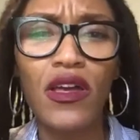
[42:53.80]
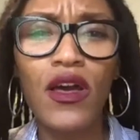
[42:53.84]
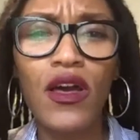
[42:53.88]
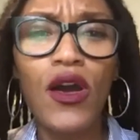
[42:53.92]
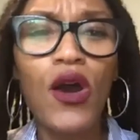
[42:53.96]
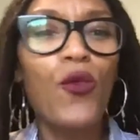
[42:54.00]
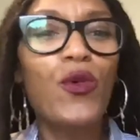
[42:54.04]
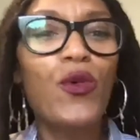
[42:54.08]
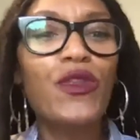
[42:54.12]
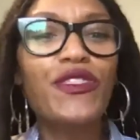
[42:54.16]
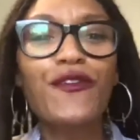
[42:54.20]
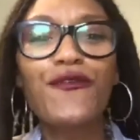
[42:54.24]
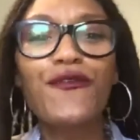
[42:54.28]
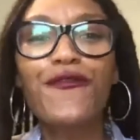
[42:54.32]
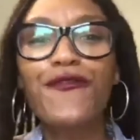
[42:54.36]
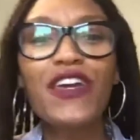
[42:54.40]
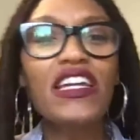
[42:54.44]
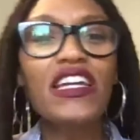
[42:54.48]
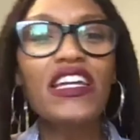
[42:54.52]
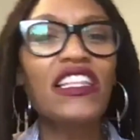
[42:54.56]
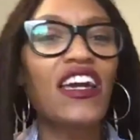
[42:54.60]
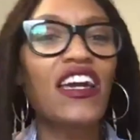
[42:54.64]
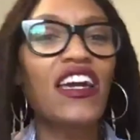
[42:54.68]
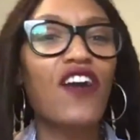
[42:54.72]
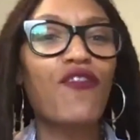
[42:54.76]
with the
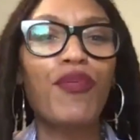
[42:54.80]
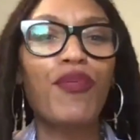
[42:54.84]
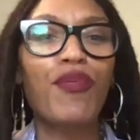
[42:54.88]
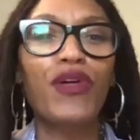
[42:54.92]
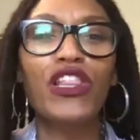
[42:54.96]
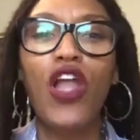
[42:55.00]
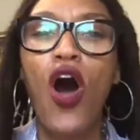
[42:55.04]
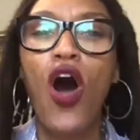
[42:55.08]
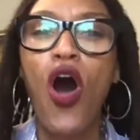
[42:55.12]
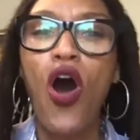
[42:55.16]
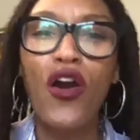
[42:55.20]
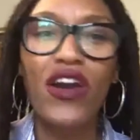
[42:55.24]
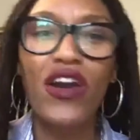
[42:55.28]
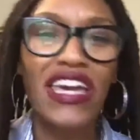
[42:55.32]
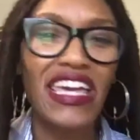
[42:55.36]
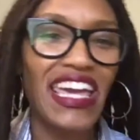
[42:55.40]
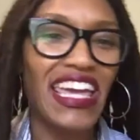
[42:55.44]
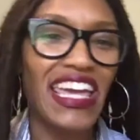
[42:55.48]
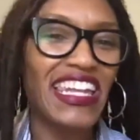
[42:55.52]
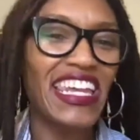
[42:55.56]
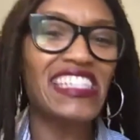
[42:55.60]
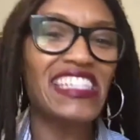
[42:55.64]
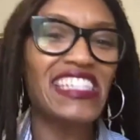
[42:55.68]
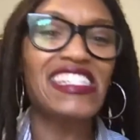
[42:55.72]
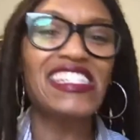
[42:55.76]
feeling of belonging
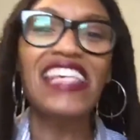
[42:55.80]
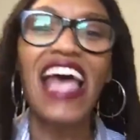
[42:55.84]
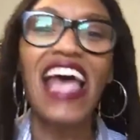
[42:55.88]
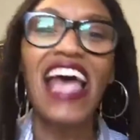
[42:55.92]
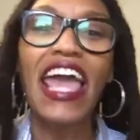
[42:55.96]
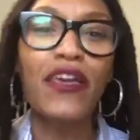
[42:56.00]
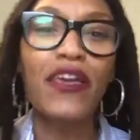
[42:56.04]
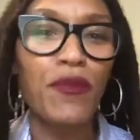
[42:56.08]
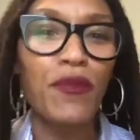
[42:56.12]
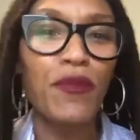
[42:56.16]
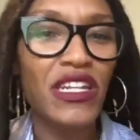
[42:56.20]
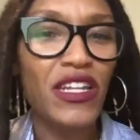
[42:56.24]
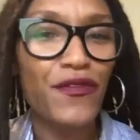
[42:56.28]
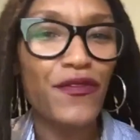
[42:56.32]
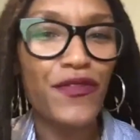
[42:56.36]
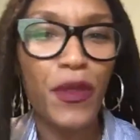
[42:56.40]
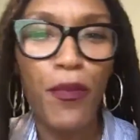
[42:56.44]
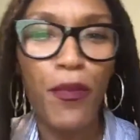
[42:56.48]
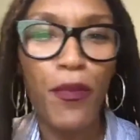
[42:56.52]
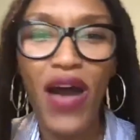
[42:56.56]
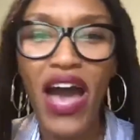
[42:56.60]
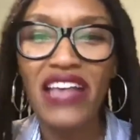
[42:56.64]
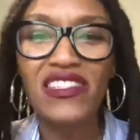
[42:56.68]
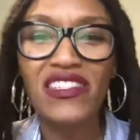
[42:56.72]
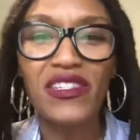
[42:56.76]
and excitement of the
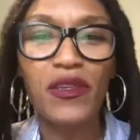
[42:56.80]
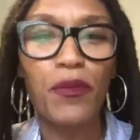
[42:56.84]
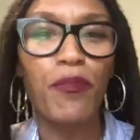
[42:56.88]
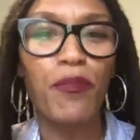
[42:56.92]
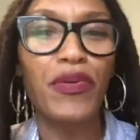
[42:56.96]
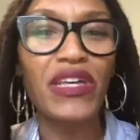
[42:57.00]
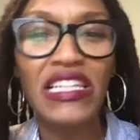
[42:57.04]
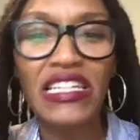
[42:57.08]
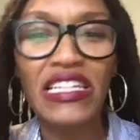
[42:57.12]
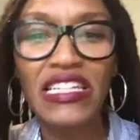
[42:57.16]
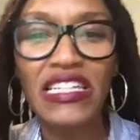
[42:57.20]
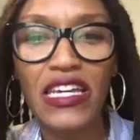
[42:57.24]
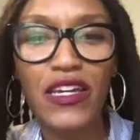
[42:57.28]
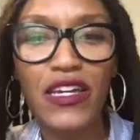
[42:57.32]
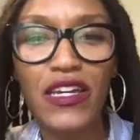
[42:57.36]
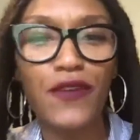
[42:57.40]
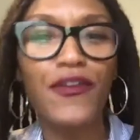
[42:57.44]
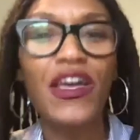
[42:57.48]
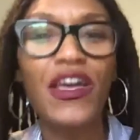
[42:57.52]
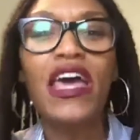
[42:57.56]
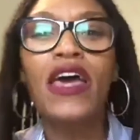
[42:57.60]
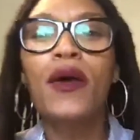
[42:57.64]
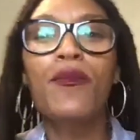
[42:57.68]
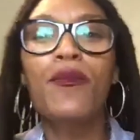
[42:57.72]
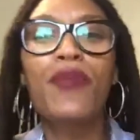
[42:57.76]
possibility of
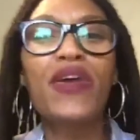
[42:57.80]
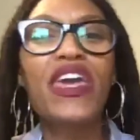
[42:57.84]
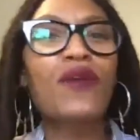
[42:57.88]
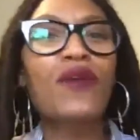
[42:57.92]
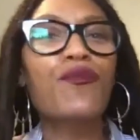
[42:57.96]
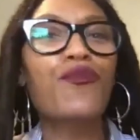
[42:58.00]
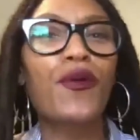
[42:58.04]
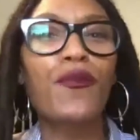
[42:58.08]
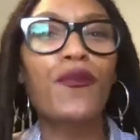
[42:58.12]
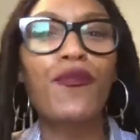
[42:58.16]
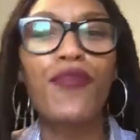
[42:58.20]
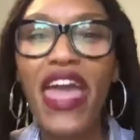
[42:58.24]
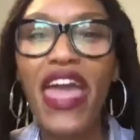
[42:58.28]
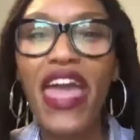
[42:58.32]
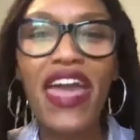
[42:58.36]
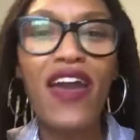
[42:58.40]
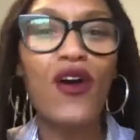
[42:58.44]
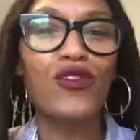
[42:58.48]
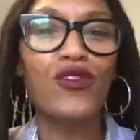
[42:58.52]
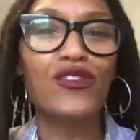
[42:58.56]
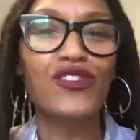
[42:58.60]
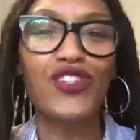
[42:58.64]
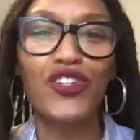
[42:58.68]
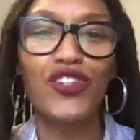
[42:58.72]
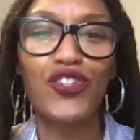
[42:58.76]
being
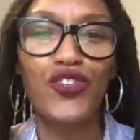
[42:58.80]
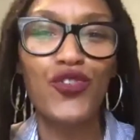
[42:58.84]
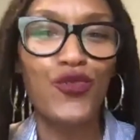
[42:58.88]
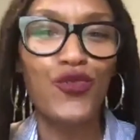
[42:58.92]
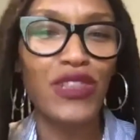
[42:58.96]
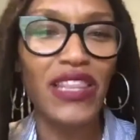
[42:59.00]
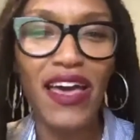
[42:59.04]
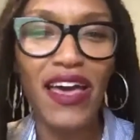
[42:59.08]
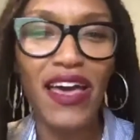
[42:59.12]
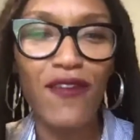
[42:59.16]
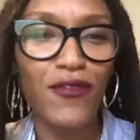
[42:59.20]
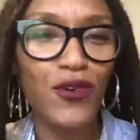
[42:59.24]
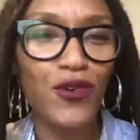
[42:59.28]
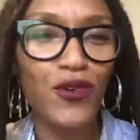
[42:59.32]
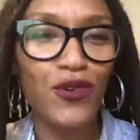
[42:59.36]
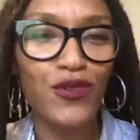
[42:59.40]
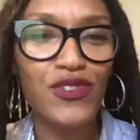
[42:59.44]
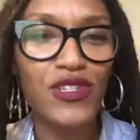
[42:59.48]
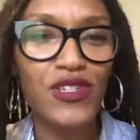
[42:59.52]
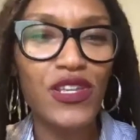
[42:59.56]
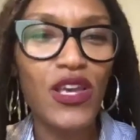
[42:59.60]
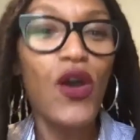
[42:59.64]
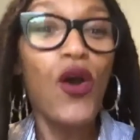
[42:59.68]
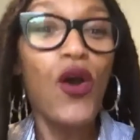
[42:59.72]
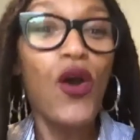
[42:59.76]
propelled to new
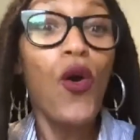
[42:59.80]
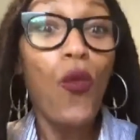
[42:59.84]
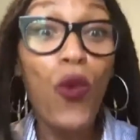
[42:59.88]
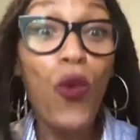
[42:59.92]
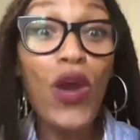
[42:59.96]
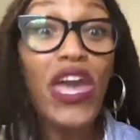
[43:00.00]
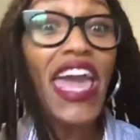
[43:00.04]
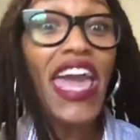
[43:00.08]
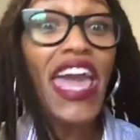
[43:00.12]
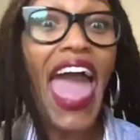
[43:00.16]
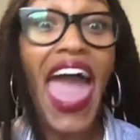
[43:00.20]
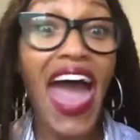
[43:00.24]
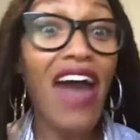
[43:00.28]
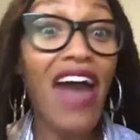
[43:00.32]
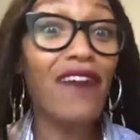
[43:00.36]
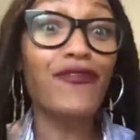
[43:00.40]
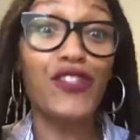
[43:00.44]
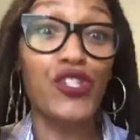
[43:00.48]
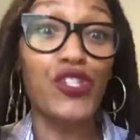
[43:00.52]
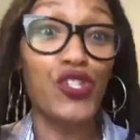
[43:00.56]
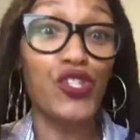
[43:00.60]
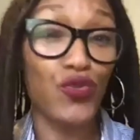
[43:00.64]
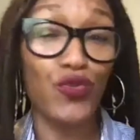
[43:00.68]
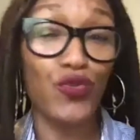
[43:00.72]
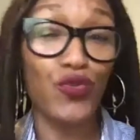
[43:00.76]
levels. We have
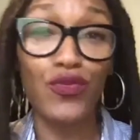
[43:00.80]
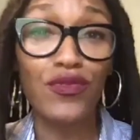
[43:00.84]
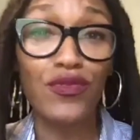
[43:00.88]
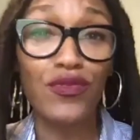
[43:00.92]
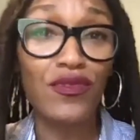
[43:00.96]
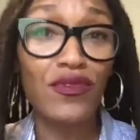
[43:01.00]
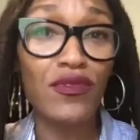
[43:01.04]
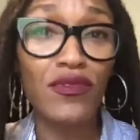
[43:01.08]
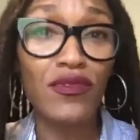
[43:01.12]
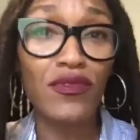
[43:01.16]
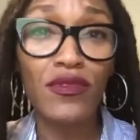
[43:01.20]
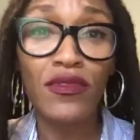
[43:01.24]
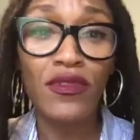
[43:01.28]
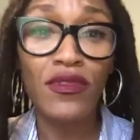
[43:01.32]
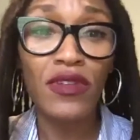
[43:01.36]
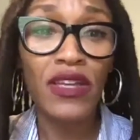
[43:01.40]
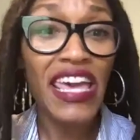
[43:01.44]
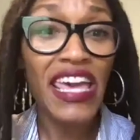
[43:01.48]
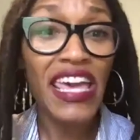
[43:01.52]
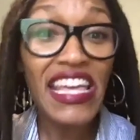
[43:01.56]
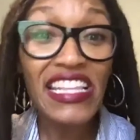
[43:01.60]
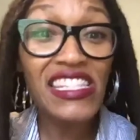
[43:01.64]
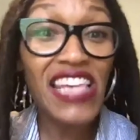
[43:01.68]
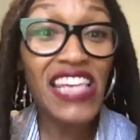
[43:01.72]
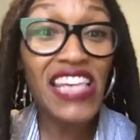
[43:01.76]
to.
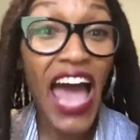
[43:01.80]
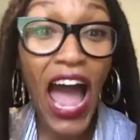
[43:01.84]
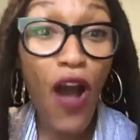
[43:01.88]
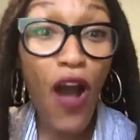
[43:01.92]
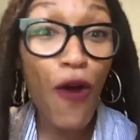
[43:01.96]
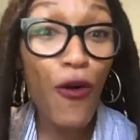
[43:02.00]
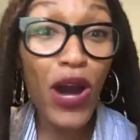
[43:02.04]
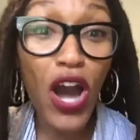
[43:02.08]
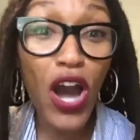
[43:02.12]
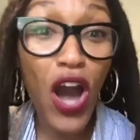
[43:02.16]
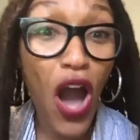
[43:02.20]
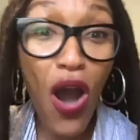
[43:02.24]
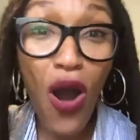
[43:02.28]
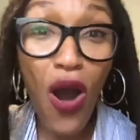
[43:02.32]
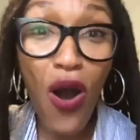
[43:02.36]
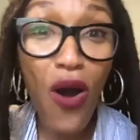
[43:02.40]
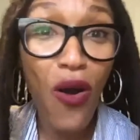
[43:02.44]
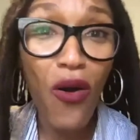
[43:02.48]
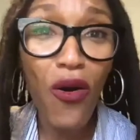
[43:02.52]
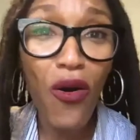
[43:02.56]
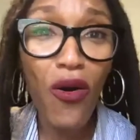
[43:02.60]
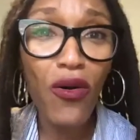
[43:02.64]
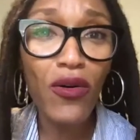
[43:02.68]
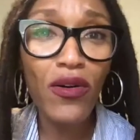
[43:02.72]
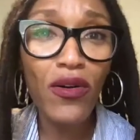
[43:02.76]
It's our
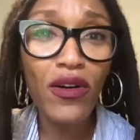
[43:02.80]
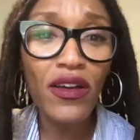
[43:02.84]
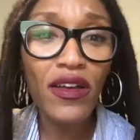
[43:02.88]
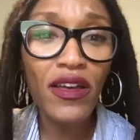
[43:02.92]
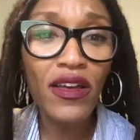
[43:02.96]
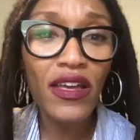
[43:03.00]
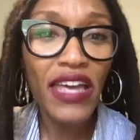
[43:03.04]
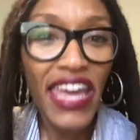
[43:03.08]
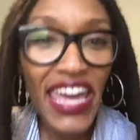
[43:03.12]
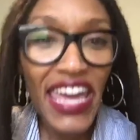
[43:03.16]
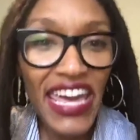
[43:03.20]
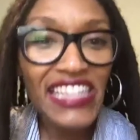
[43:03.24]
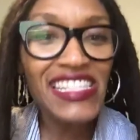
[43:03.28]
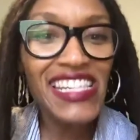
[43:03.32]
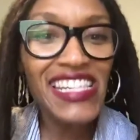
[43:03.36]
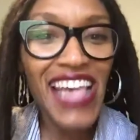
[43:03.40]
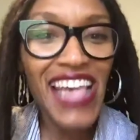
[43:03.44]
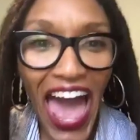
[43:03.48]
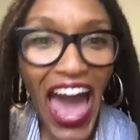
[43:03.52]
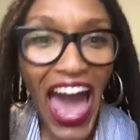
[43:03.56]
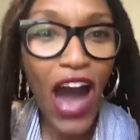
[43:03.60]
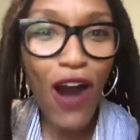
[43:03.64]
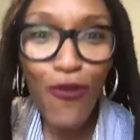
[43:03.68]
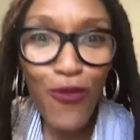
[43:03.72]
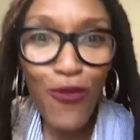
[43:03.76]
call. It's
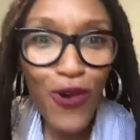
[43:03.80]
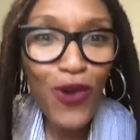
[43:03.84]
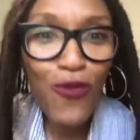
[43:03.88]
our